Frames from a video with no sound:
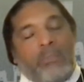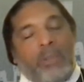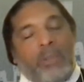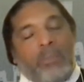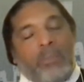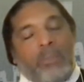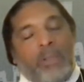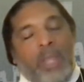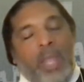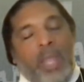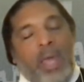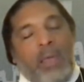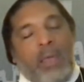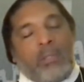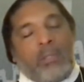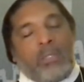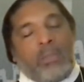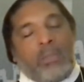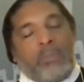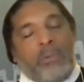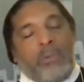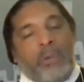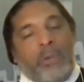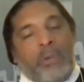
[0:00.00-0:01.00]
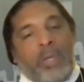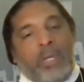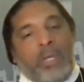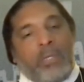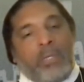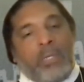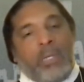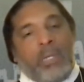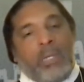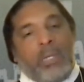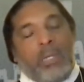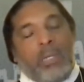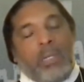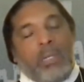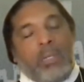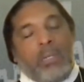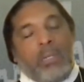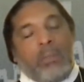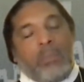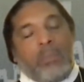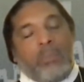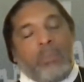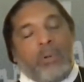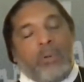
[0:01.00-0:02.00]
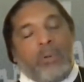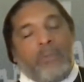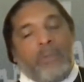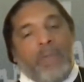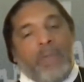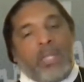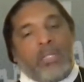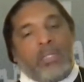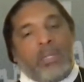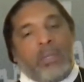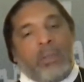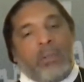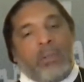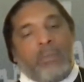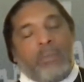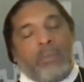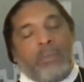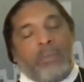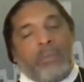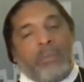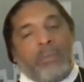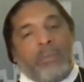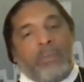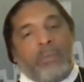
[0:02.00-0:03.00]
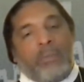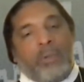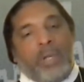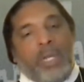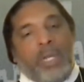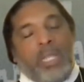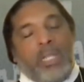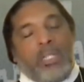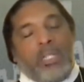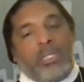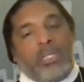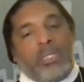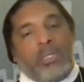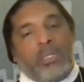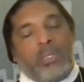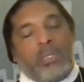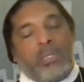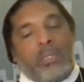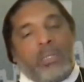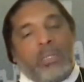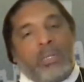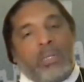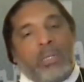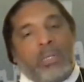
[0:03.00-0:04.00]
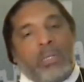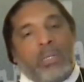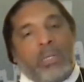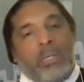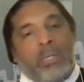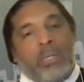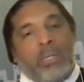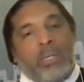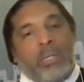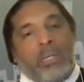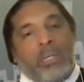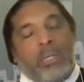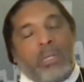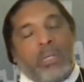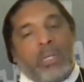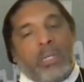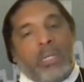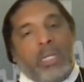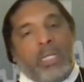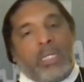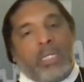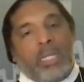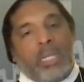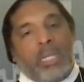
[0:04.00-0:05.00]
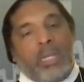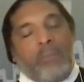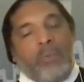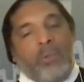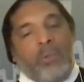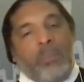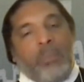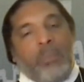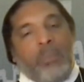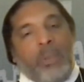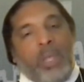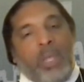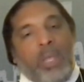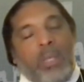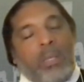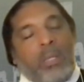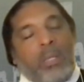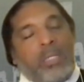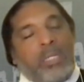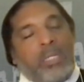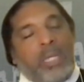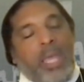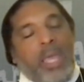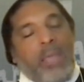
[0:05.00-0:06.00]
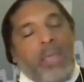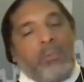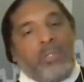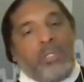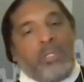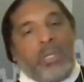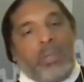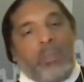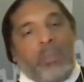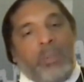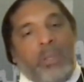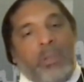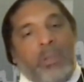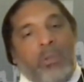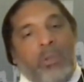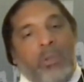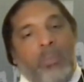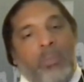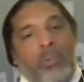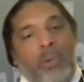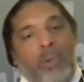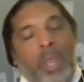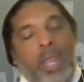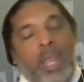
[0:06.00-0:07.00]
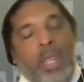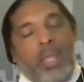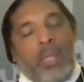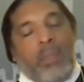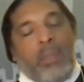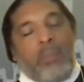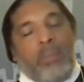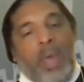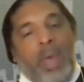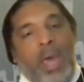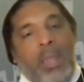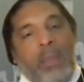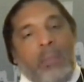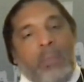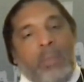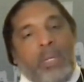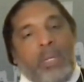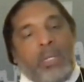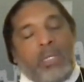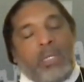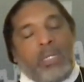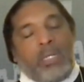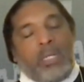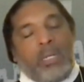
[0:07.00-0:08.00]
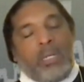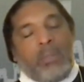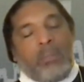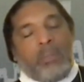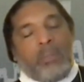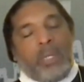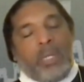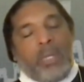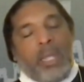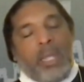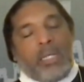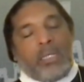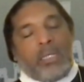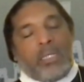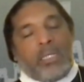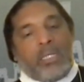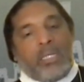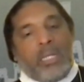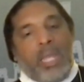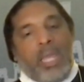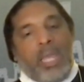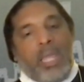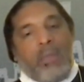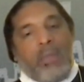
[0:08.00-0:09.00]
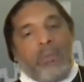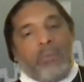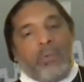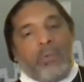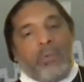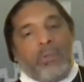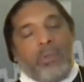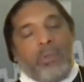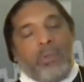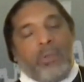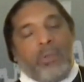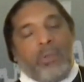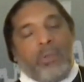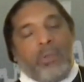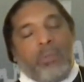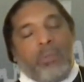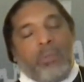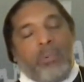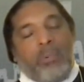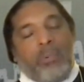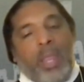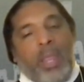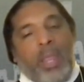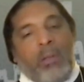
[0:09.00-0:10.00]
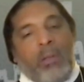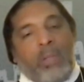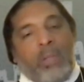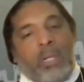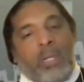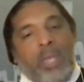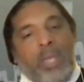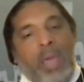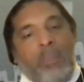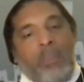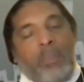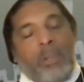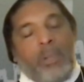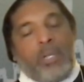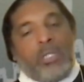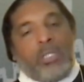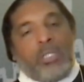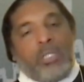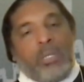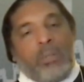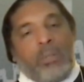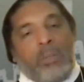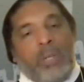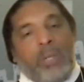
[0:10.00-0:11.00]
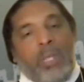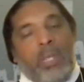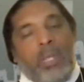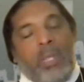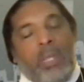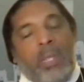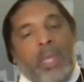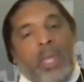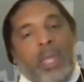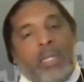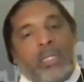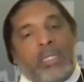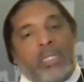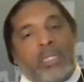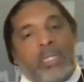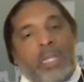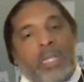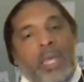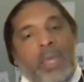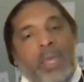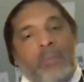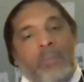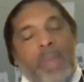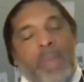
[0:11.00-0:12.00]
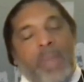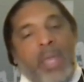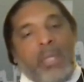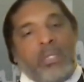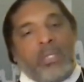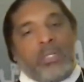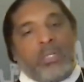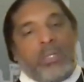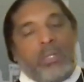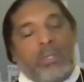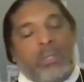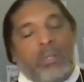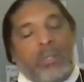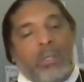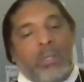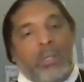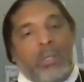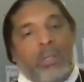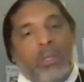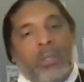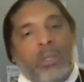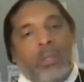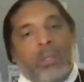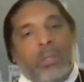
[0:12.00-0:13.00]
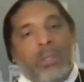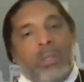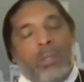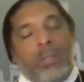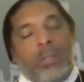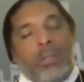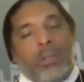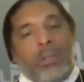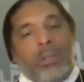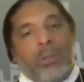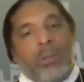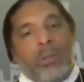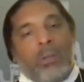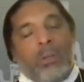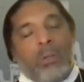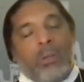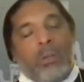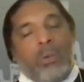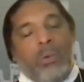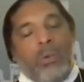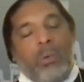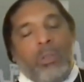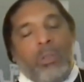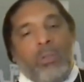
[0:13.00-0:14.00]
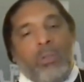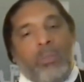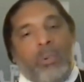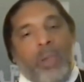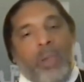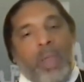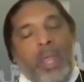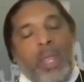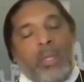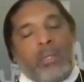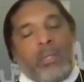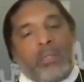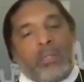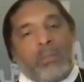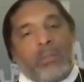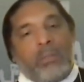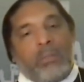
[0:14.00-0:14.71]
philosopher and professor of religion, he said, if you're in the slave ship and you're praying in the bottom of the ship as a slave, or you're praying on the top of the ship, as a slave master, who are you praying to?